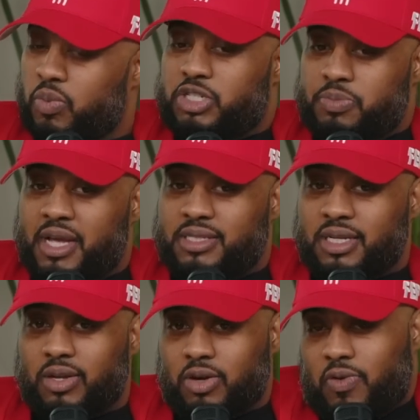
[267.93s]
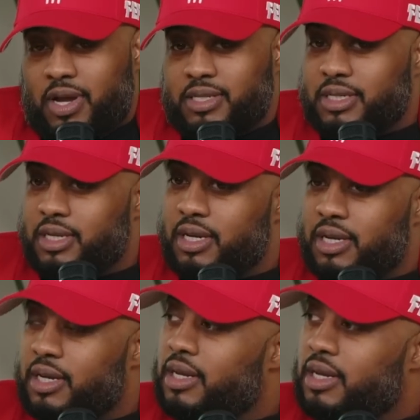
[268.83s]
which makes it look crazy.
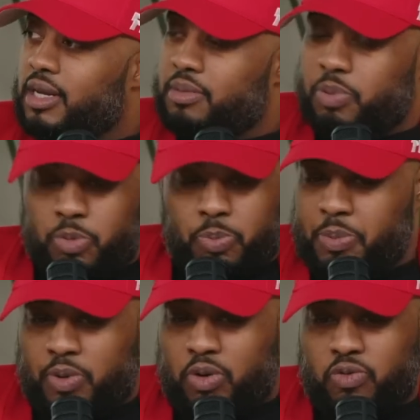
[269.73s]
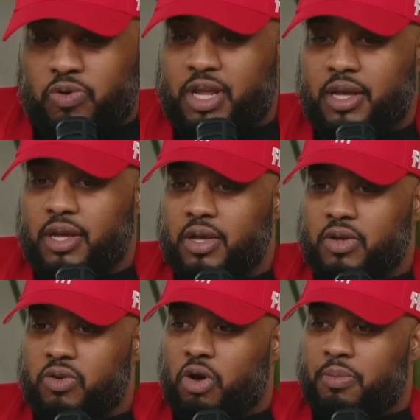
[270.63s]
People don't agree.
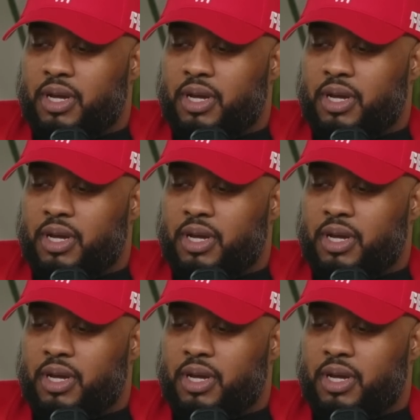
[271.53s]
You know what I